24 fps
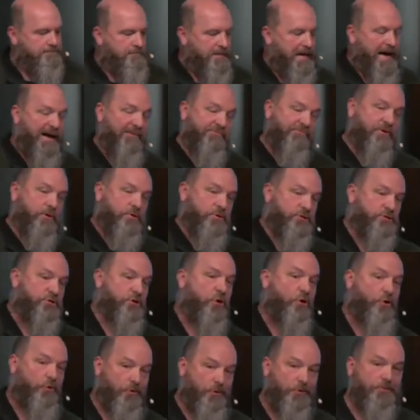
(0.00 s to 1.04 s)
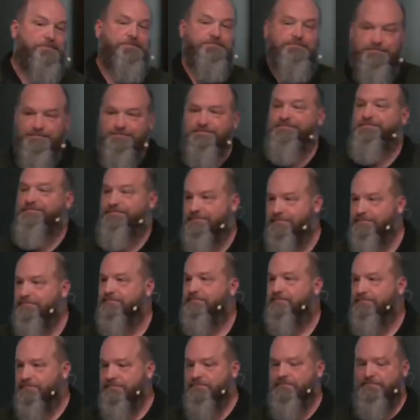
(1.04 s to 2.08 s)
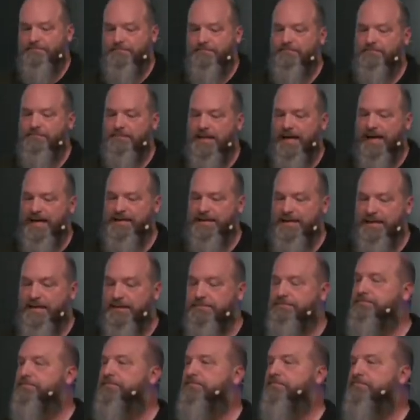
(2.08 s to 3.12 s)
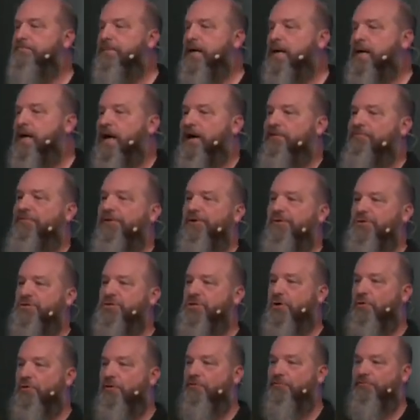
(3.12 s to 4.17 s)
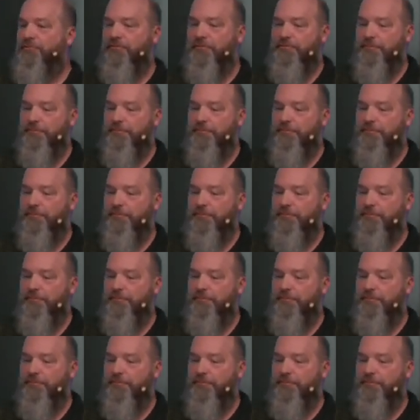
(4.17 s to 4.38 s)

I felt sorrow. I did. I felt sorrow for the